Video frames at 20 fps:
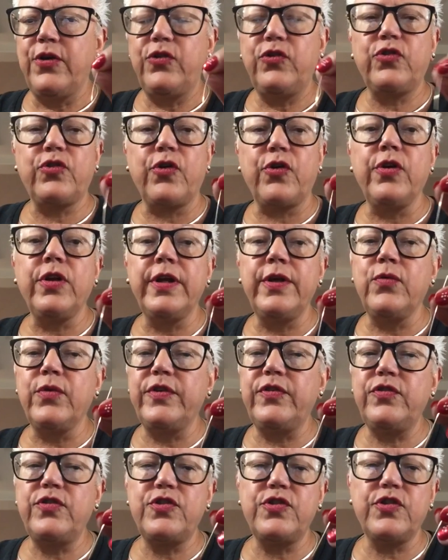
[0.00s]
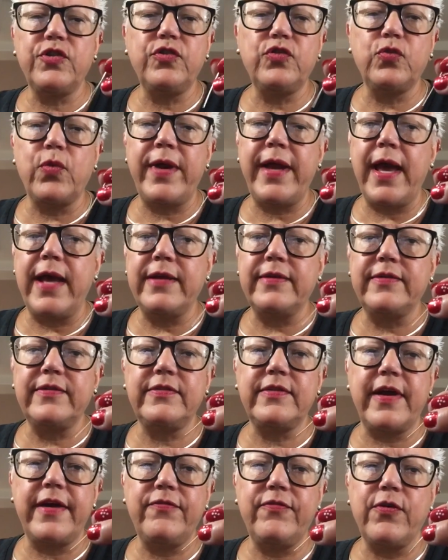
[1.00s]
sterling was just way out of
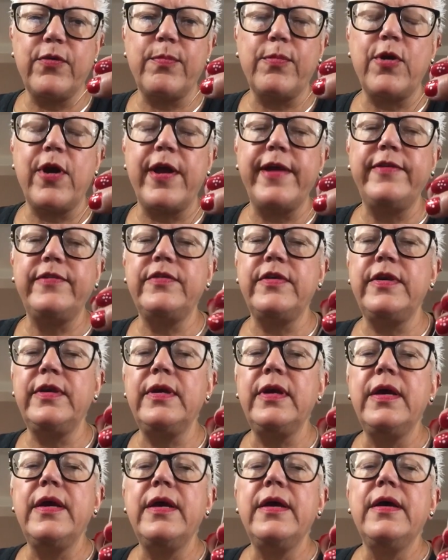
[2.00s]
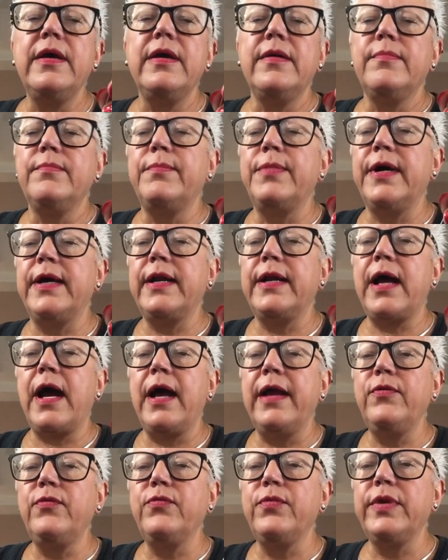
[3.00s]
sight for pricing. But
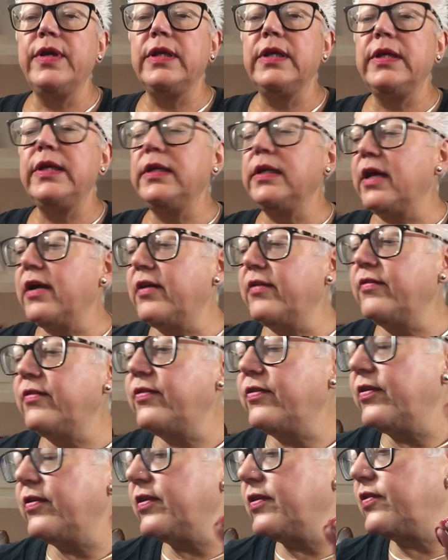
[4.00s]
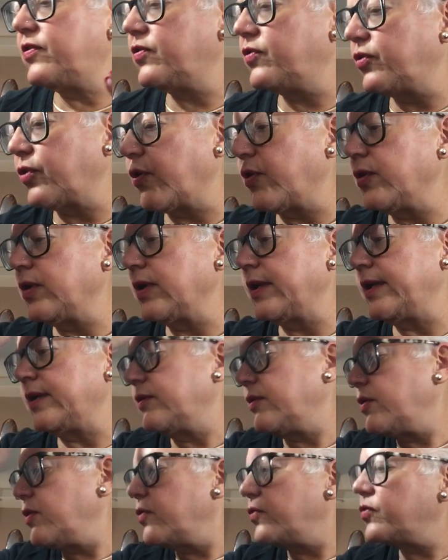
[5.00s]
I really love
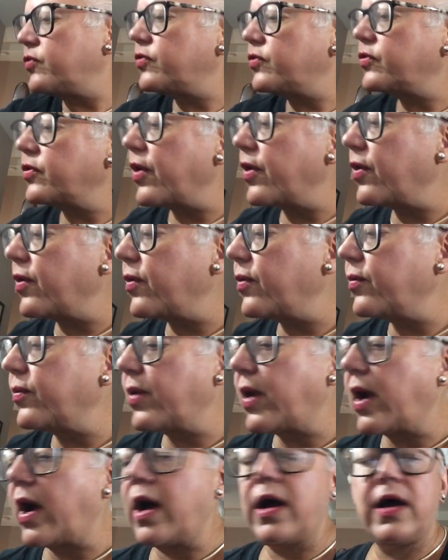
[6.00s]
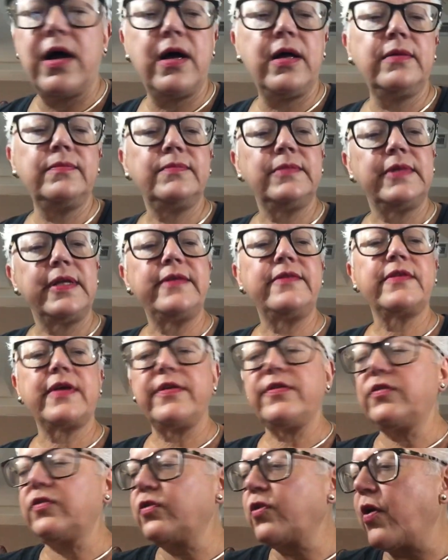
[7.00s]
sterling. So let's
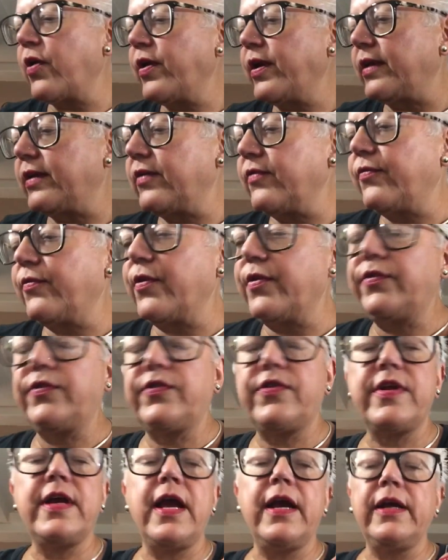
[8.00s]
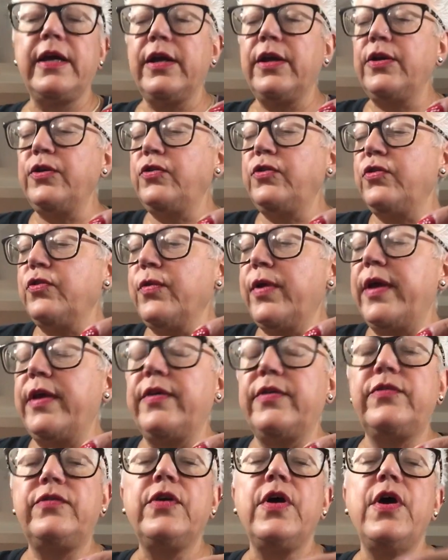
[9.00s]
get started. The first thing I'm going to do
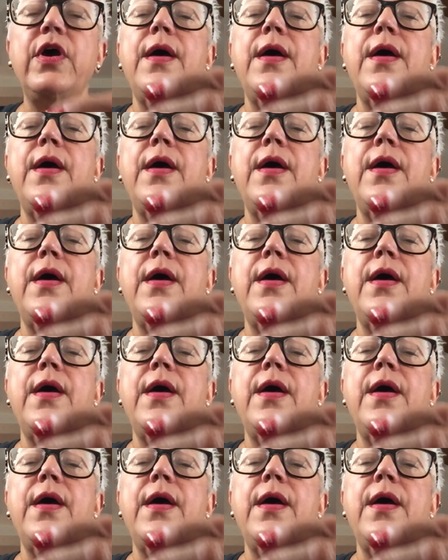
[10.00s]
is